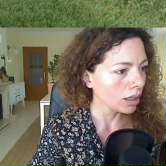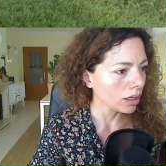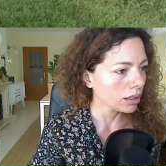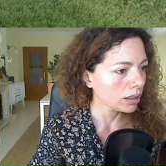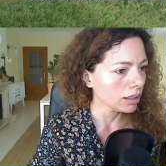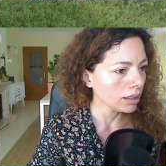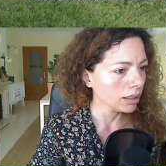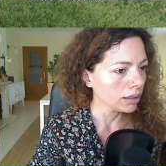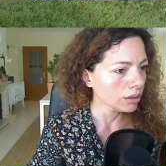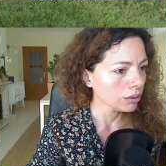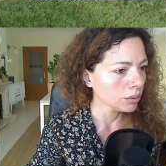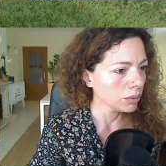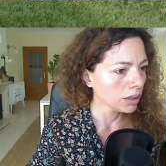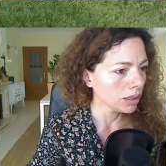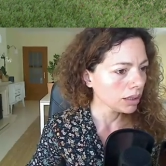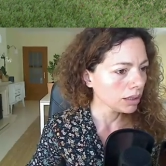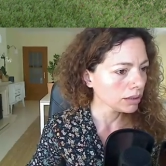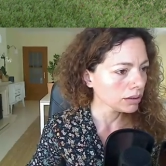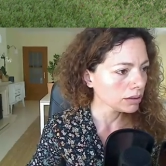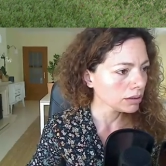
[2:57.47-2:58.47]
another
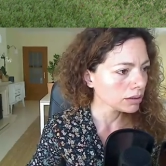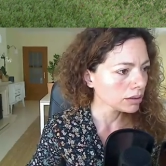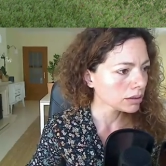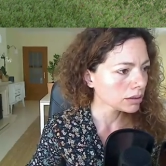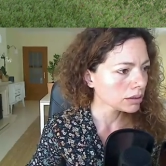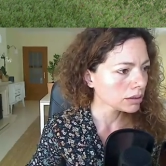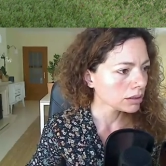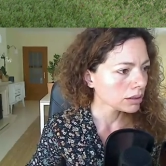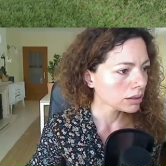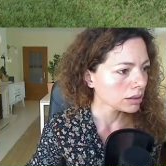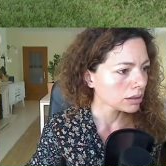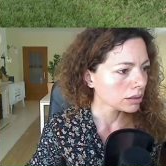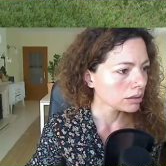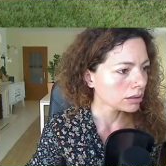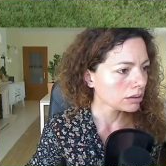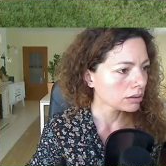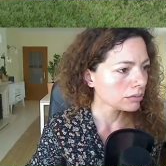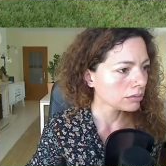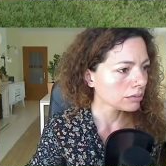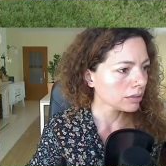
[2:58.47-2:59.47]
one,
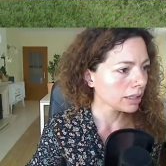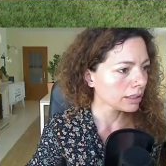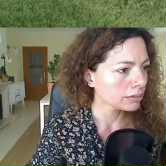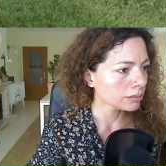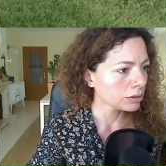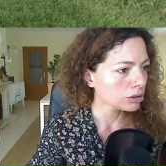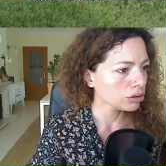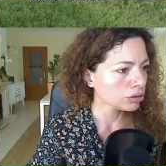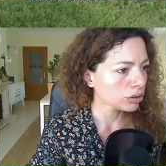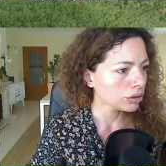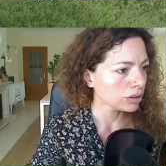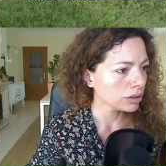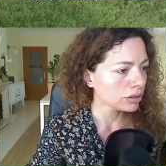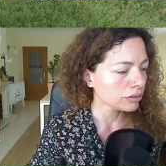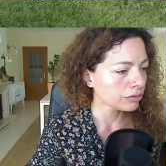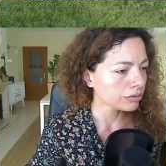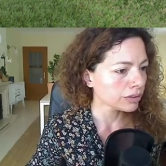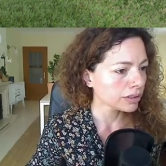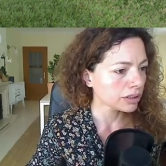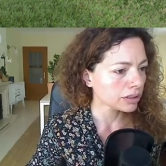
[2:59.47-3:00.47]
let me show you
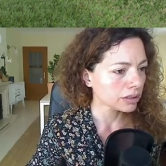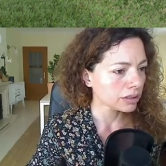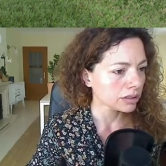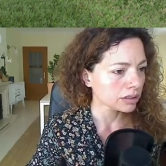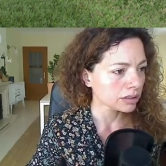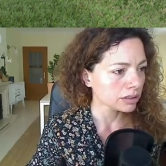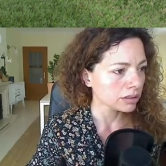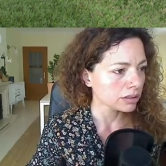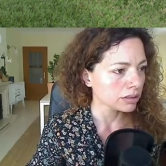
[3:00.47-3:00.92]
the first, this